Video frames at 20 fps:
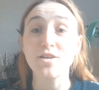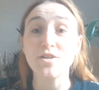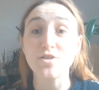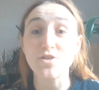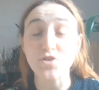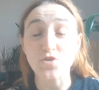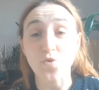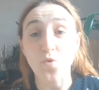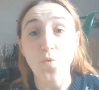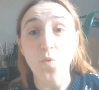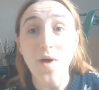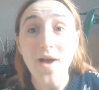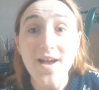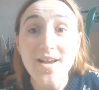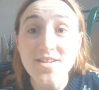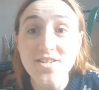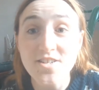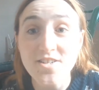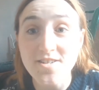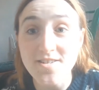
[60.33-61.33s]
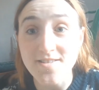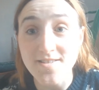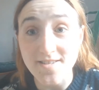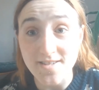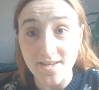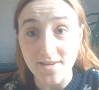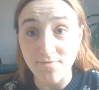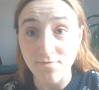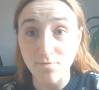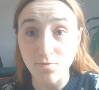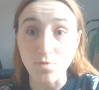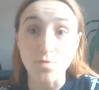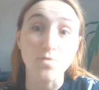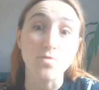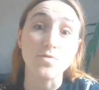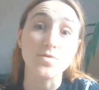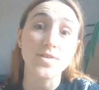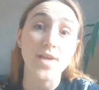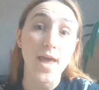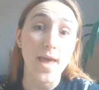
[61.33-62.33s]
So as you can see from
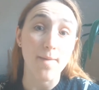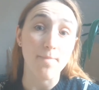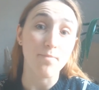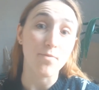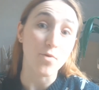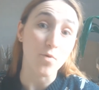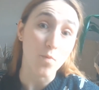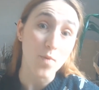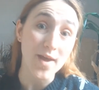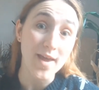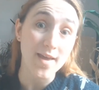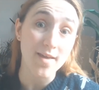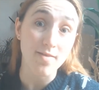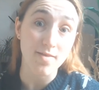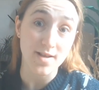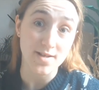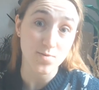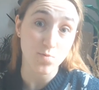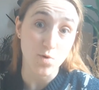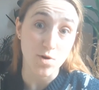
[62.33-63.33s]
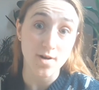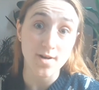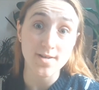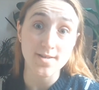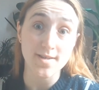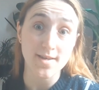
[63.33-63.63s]
those, the way this works